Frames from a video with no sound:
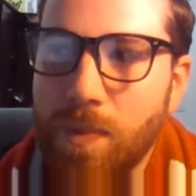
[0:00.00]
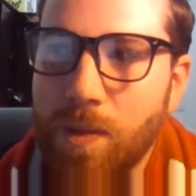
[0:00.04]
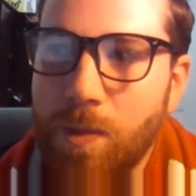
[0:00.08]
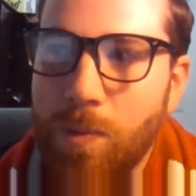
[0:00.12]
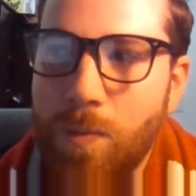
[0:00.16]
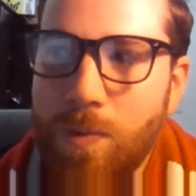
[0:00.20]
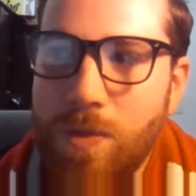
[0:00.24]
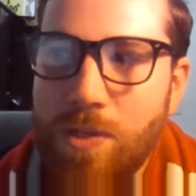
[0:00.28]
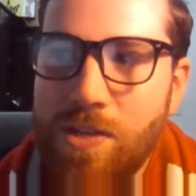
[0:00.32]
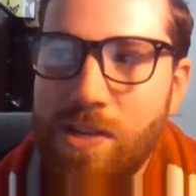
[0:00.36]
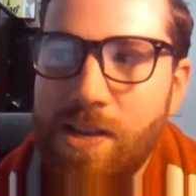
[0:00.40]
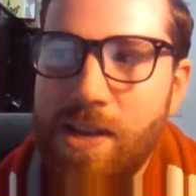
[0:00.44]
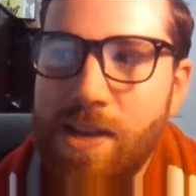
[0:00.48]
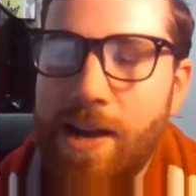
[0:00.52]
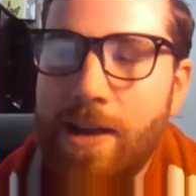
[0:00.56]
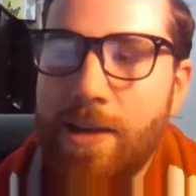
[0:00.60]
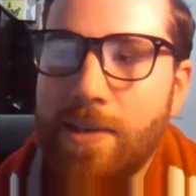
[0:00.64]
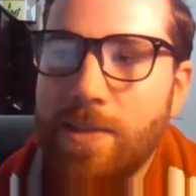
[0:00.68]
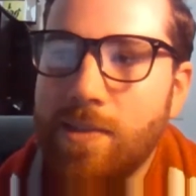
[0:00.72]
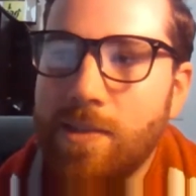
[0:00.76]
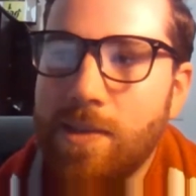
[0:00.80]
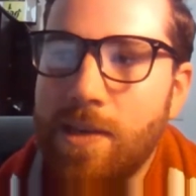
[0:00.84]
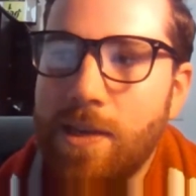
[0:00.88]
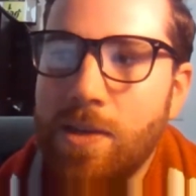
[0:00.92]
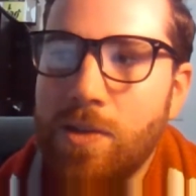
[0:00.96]
which he
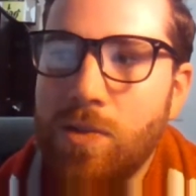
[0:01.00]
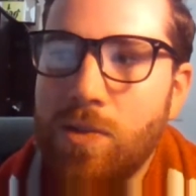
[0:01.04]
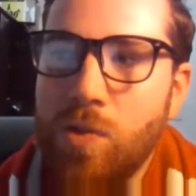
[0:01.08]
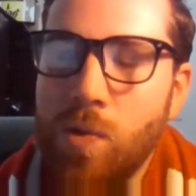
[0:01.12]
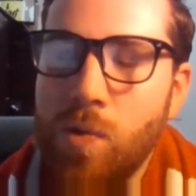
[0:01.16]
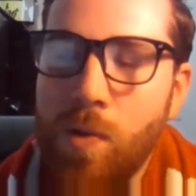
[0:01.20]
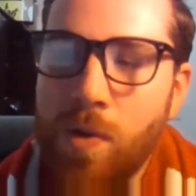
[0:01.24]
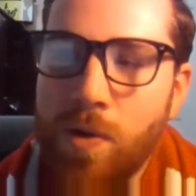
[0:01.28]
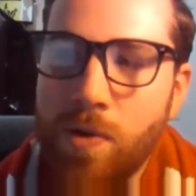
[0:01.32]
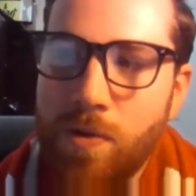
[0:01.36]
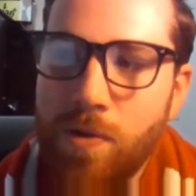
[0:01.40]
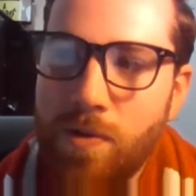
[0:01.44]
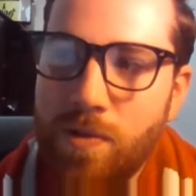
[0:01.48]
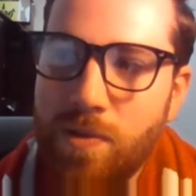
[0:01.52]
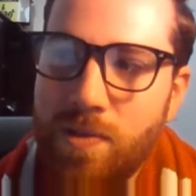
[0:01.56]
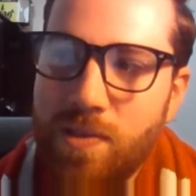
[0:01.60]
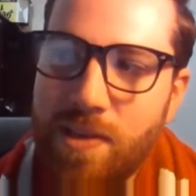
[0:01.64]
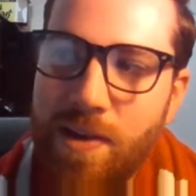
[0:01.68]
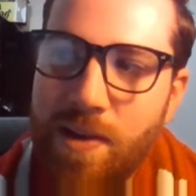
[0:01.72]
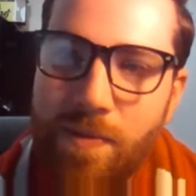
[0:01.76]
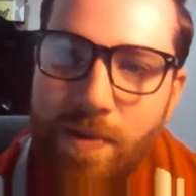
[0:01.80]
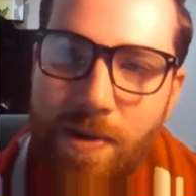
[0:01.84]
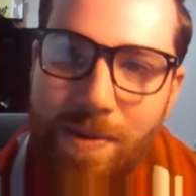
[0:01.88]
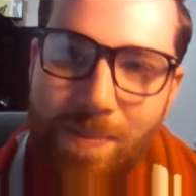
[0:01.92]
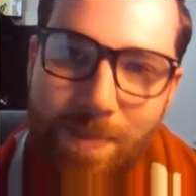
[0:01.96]
has like
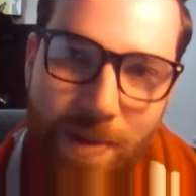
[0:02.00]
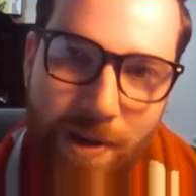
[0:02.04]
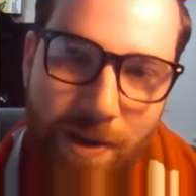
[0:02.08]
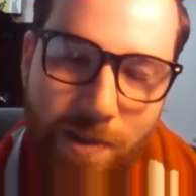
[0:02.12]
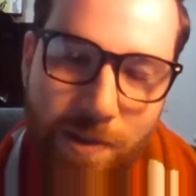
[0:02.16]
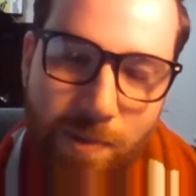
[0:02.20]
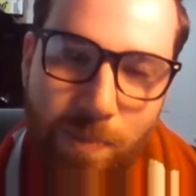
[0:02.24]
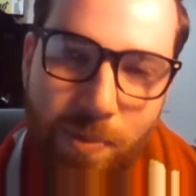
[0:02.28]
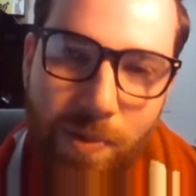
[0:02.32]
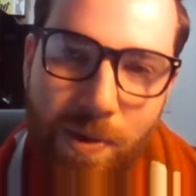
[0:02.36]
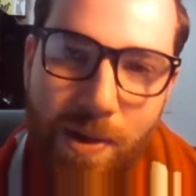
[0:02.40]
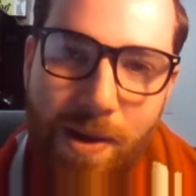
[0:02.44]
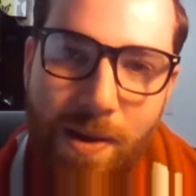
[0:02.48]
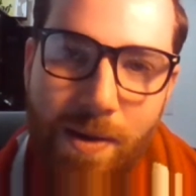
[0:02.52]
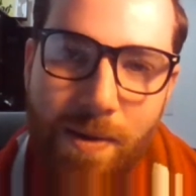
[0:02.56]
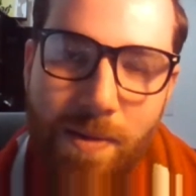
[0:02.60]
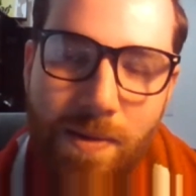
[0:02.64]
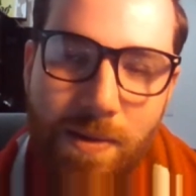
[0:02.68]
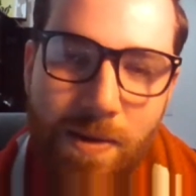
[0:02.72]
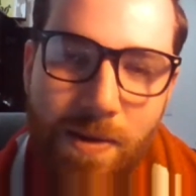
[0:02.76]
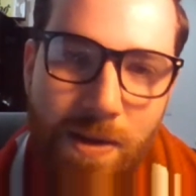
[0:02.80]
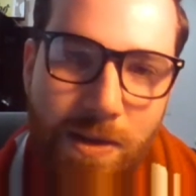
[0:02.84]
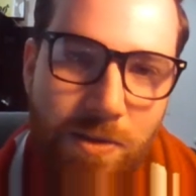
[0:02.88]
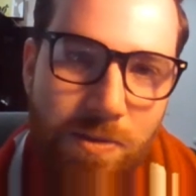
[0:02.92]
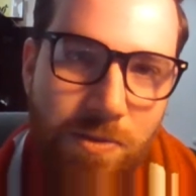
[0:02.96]
270 minutes played
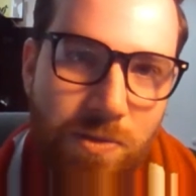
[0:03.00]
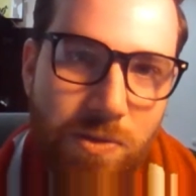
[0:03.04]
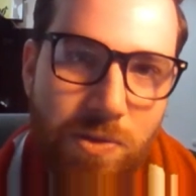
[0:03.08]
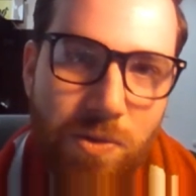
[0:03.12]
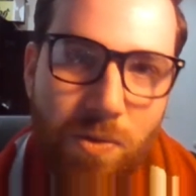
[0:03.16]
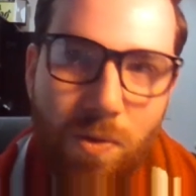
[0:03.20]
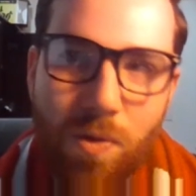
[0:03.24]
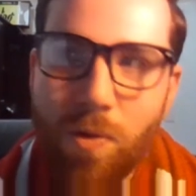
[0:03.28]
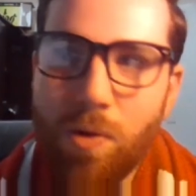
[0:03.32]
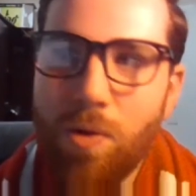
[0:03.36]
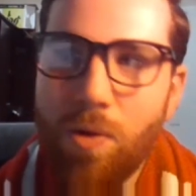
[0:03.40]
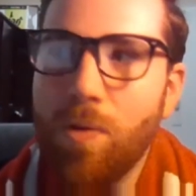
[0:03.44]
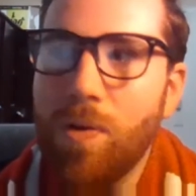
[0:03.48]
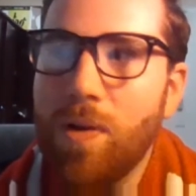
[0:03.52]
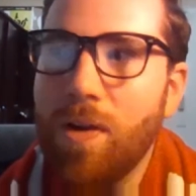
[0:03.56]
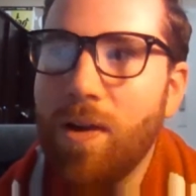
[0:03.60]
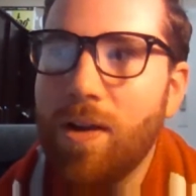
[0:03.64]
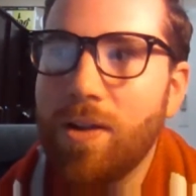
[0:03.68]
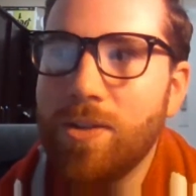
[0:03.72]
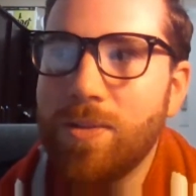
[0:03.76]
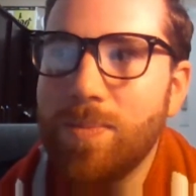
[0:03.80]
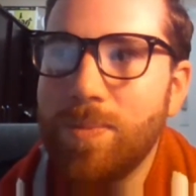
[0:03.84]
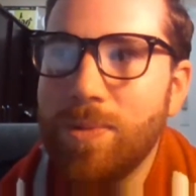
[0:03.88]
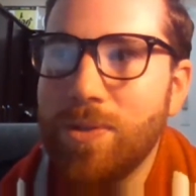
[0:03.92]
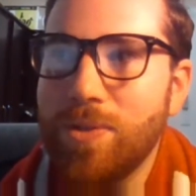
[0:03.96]
and zero goal
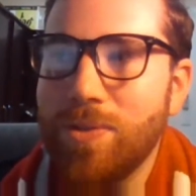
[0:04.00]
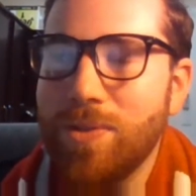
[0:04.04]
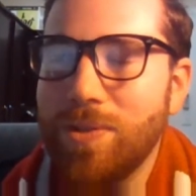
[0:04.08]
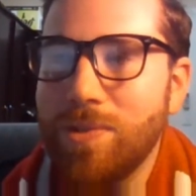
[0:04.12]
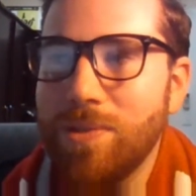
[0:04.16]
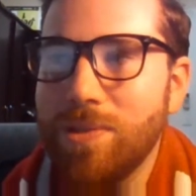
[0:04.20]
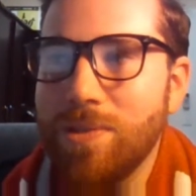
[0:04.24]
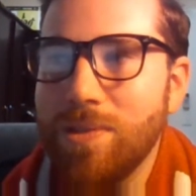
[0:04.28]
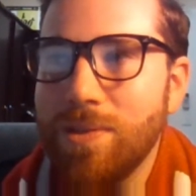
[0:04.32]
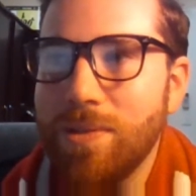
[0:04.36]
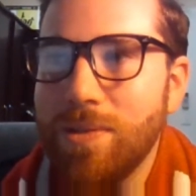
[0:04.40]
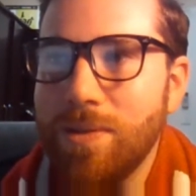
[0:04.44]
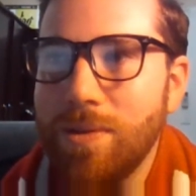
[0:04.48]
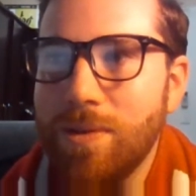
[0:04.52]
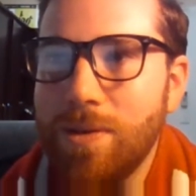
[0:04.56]
contributions.